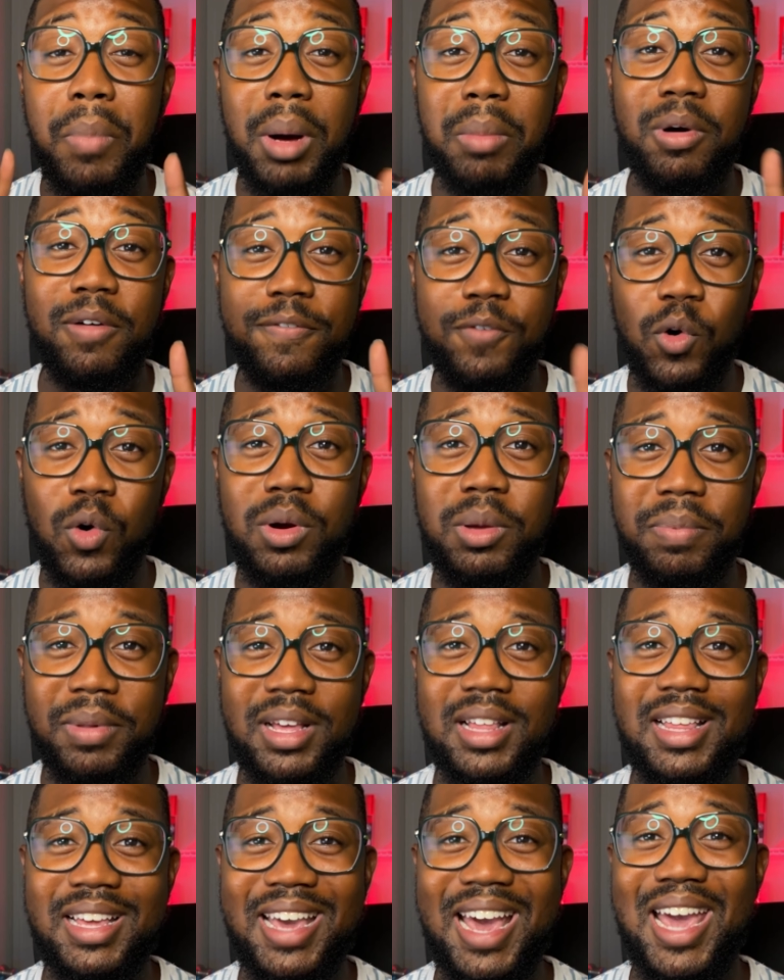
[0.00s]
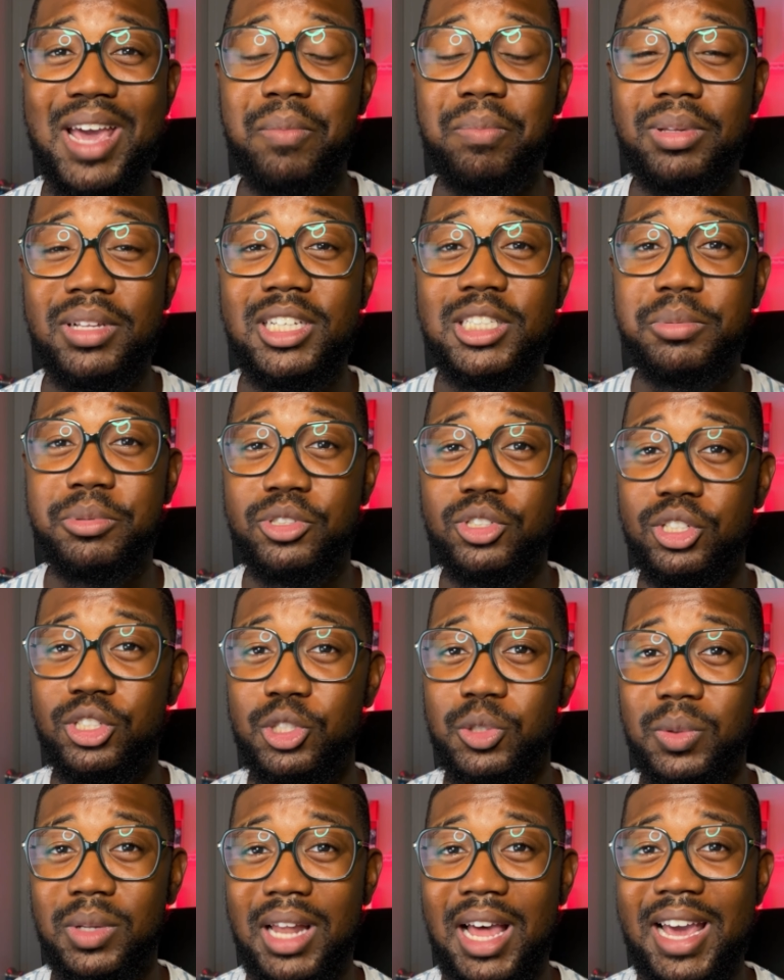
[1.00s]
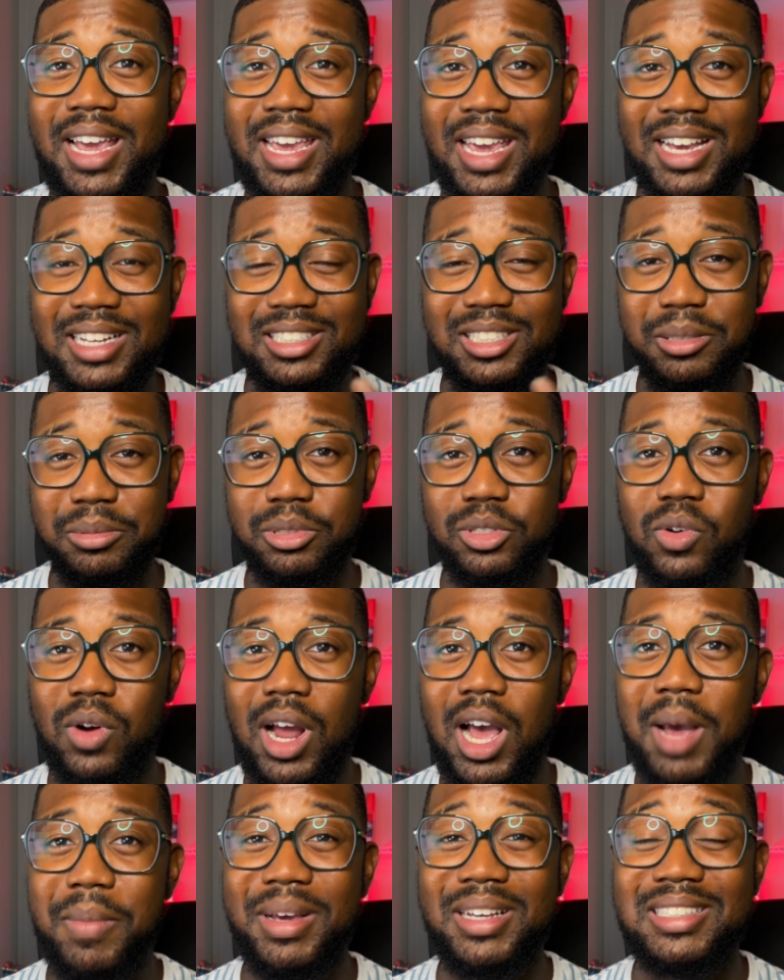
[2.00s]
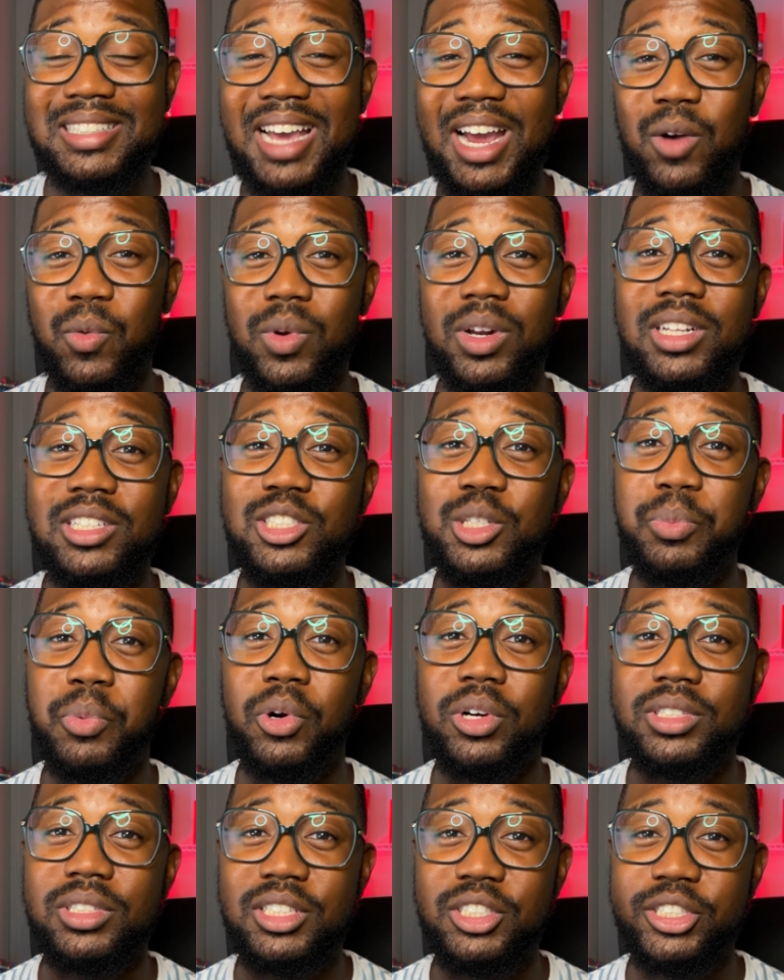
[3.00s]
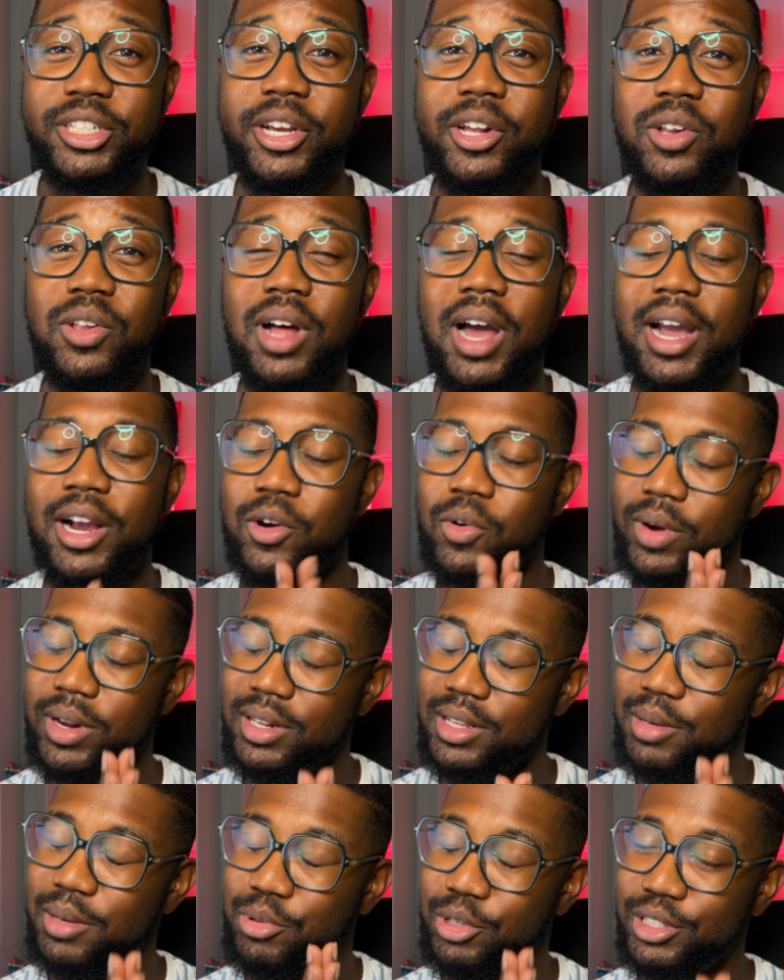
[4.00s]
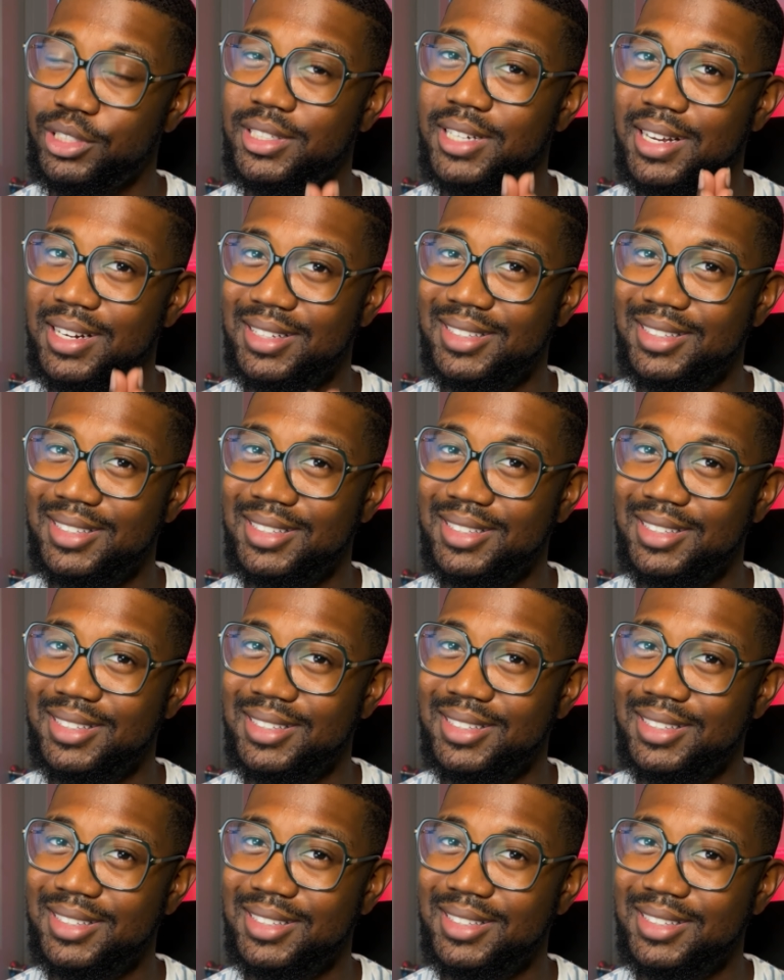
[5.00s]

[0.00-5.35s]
before we play the game, please be sure to like and subscribe as that really supports the channel. I greatly appreciate it.